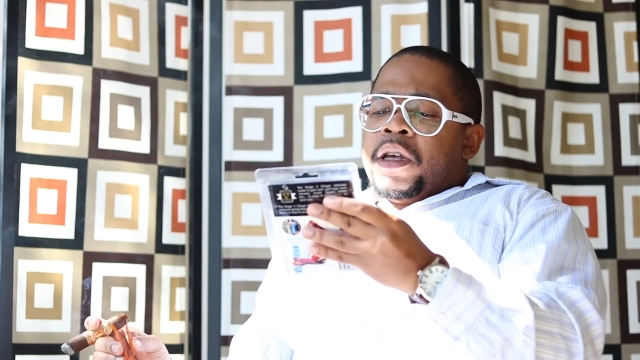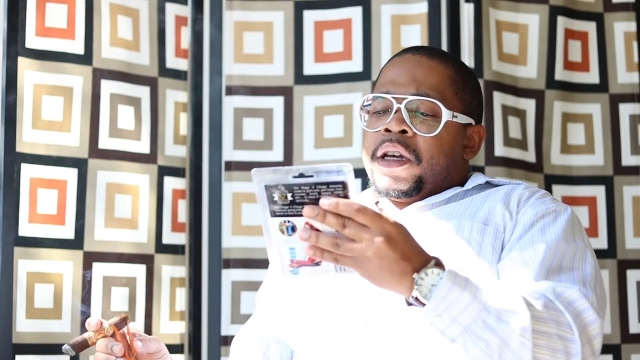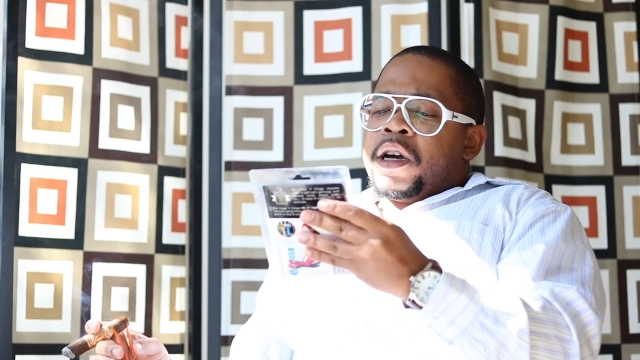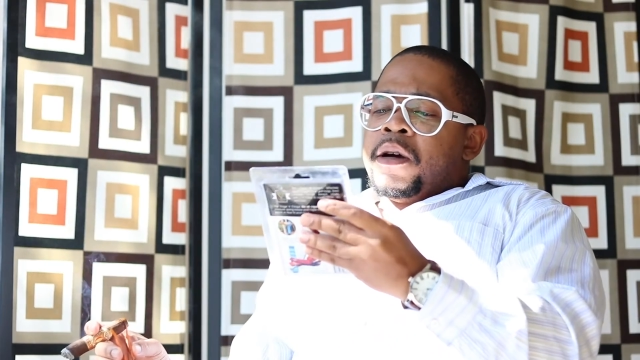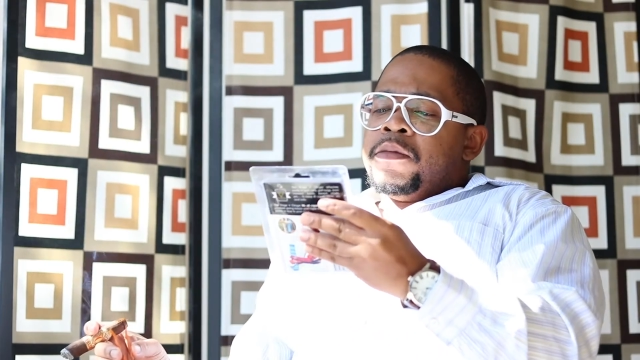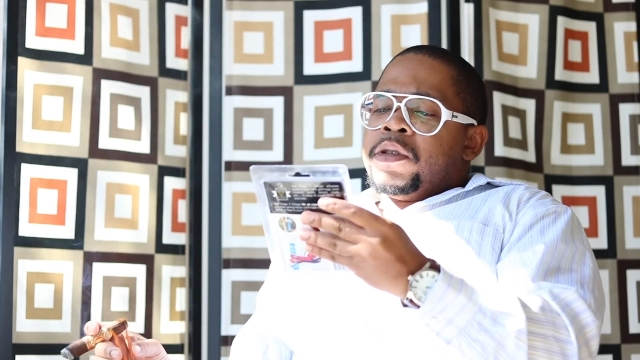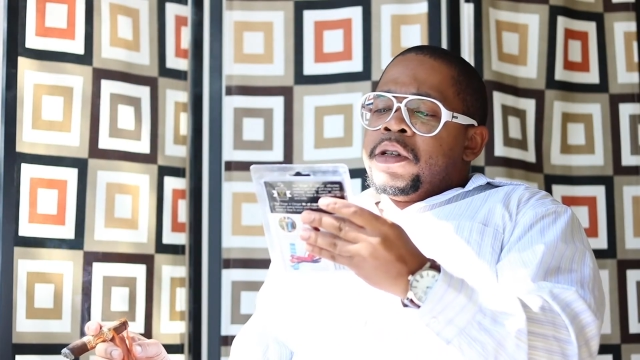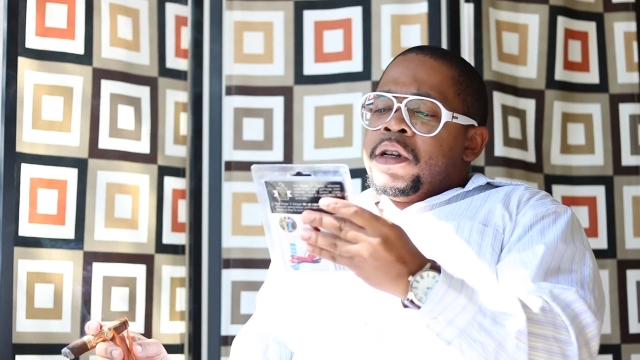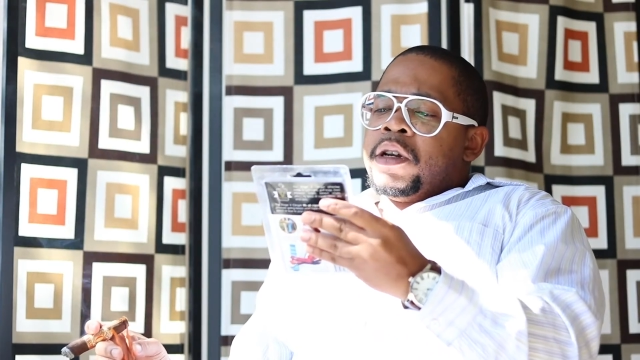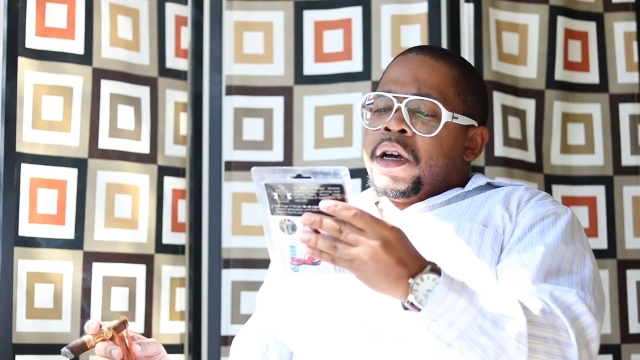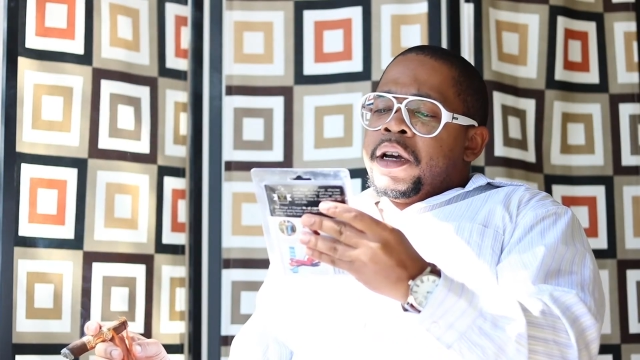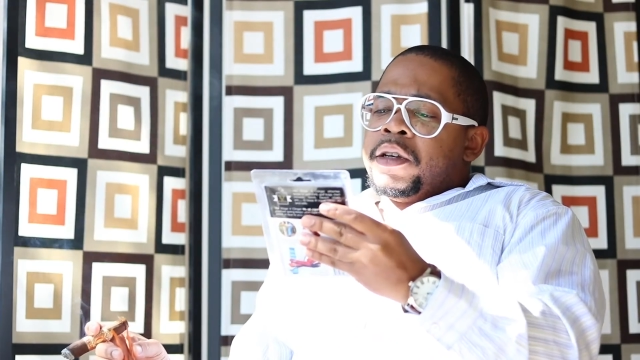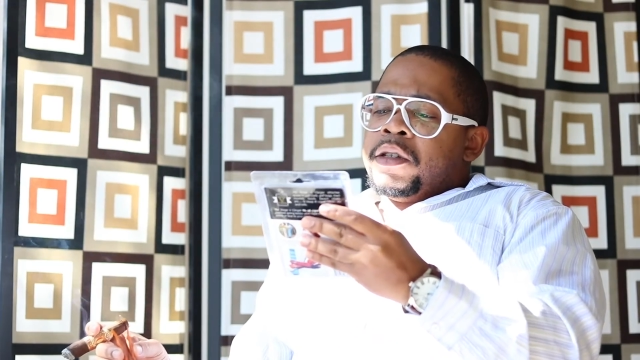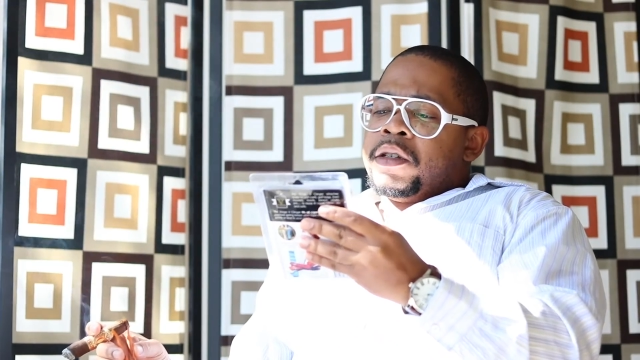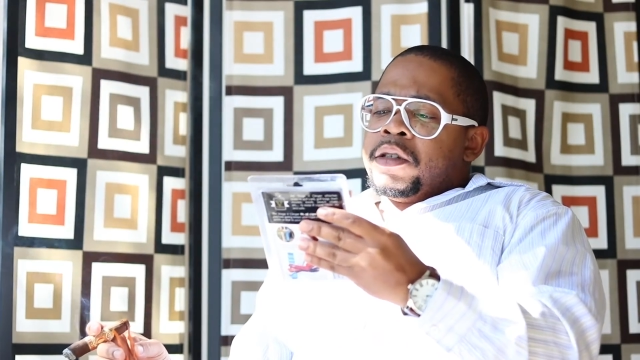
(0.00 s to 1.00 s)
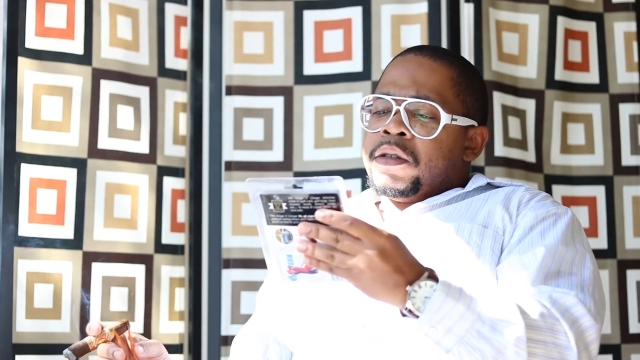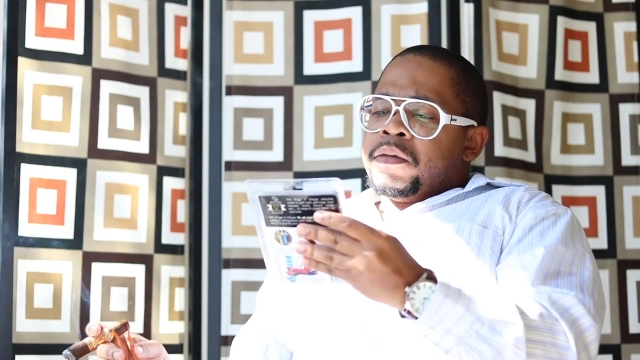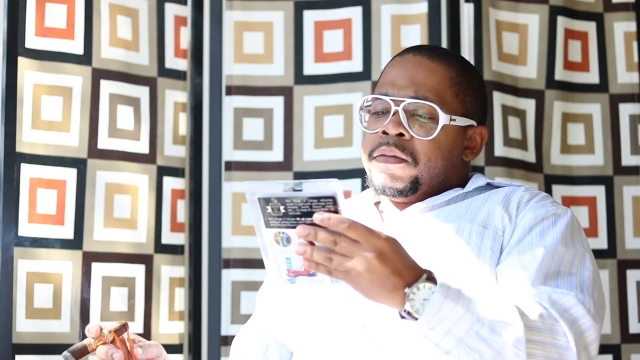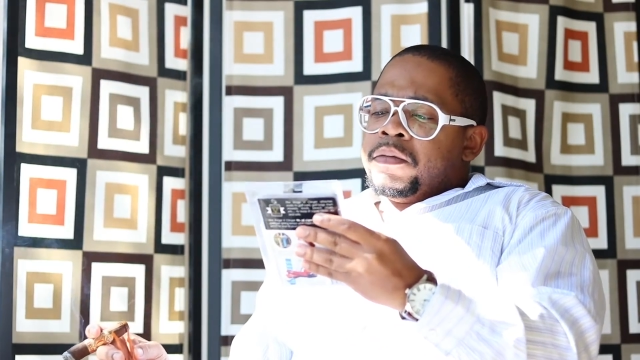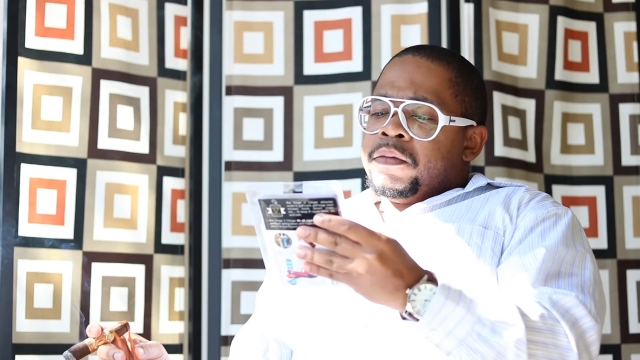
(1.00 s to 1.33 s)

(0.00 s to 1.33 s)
it comes in a nice,